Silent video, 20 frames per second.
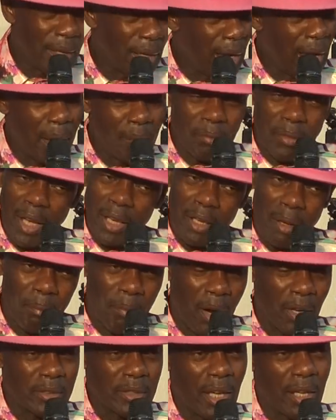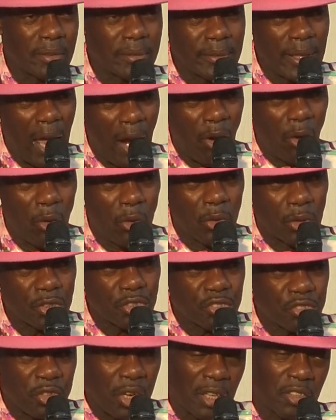I'm not about that narrow
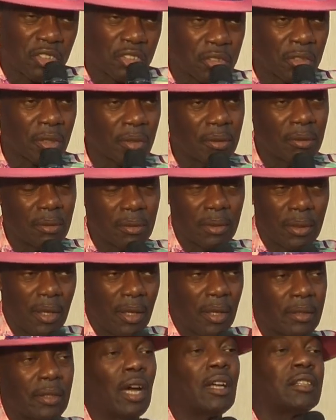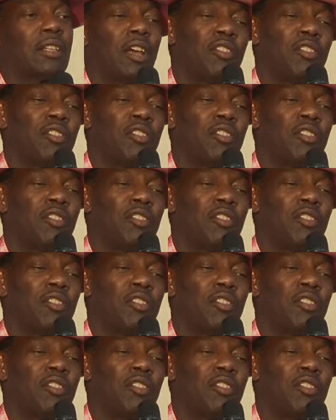restriction, that